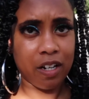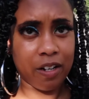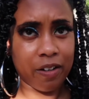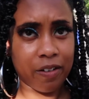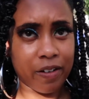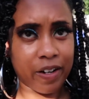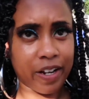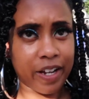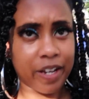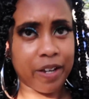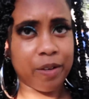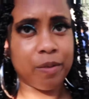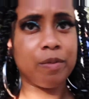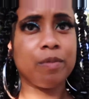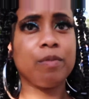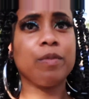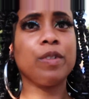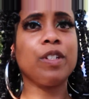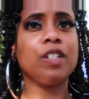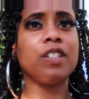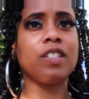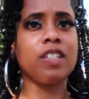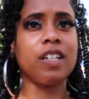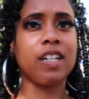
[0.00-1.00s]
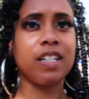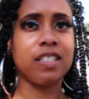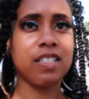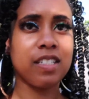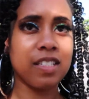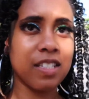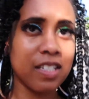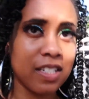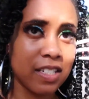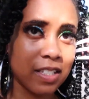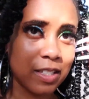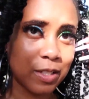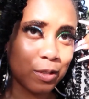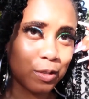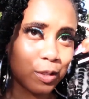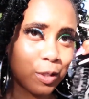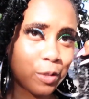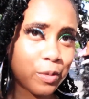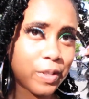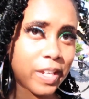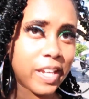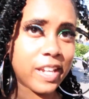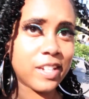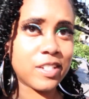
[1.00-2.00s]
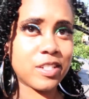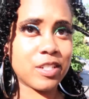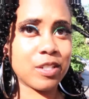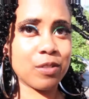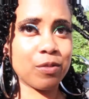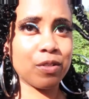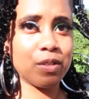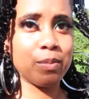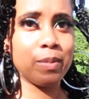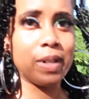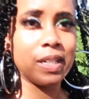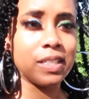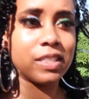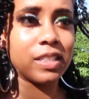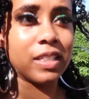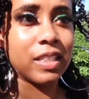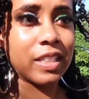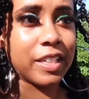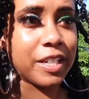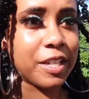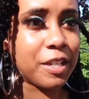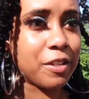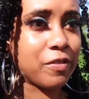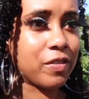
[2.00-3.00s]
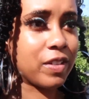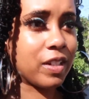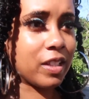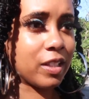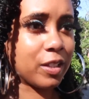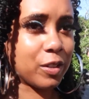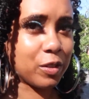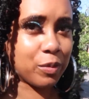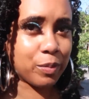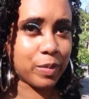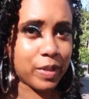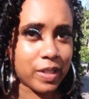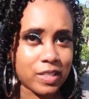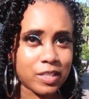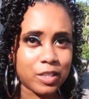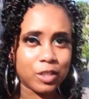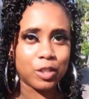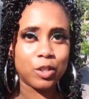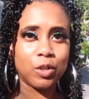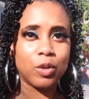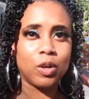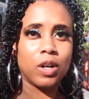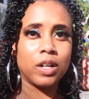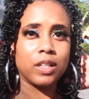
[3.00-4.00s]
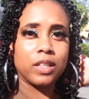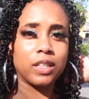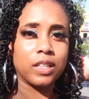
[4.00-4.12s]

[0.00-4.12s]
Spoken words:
All right, we just got to this little location. We're about to leave in a little bit to go on